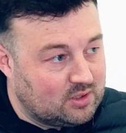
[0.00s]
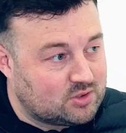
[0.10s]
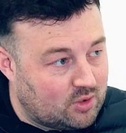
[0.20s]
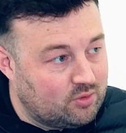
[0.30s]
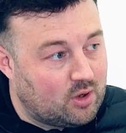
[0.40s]
that's
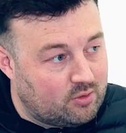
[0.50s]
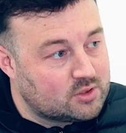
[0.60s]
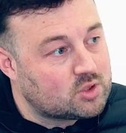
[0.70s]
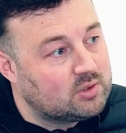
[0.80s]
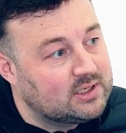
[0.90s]
on the
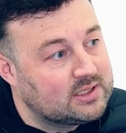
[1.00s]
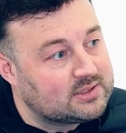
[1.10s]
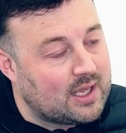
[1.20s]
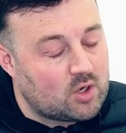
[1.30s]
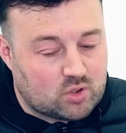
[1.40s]
screen,
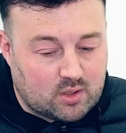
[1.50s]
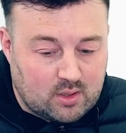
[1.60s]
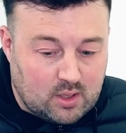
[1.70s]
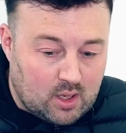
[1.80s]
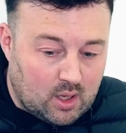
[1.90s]
etc.
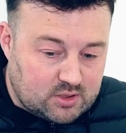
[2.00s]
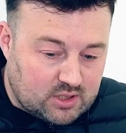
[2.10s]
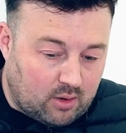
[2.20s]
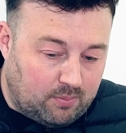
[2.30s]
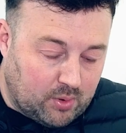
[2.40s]

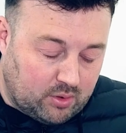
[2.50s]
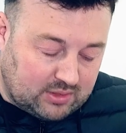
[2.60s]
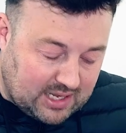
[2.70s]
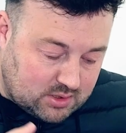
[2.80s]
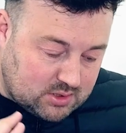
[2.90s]
So, but
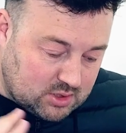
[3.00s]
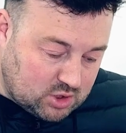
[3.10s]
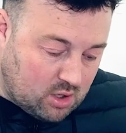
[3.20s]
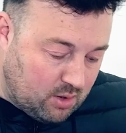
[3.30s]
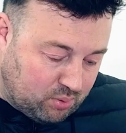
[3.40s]
that's a
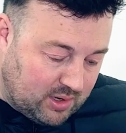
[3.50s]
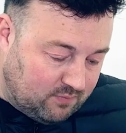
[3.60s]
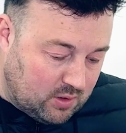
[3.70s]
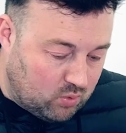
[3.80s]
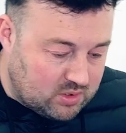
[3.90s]
July
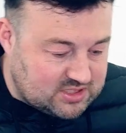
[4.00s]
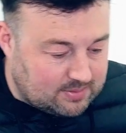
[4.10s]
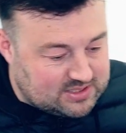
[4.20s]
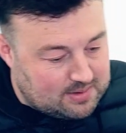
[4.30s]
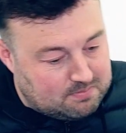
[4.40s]
preview with a
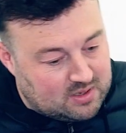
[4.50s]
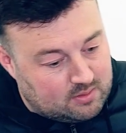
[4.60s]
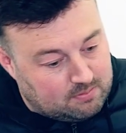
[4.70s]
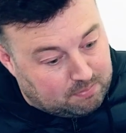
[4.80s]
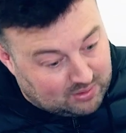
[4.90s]

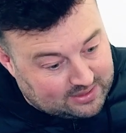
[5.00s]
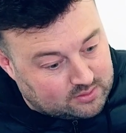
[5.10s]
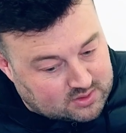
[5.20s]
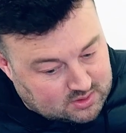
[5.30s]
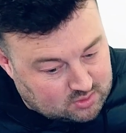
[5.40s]
September
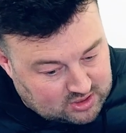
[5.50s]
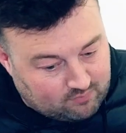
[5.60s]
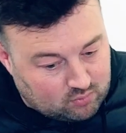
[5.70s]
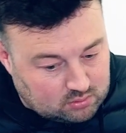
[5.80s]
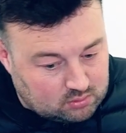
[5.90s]
planned
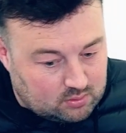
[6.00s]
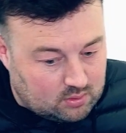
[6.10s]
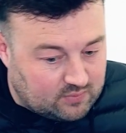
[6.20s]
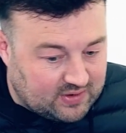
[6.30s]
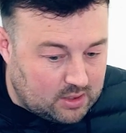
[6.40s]
general
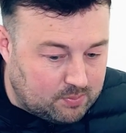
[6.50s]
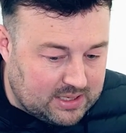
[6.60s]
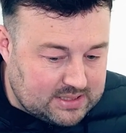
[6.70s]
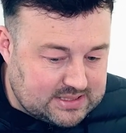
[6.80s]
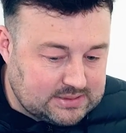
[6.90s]

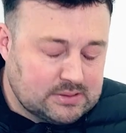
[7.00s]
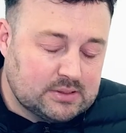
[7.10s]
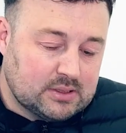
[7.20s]
availability.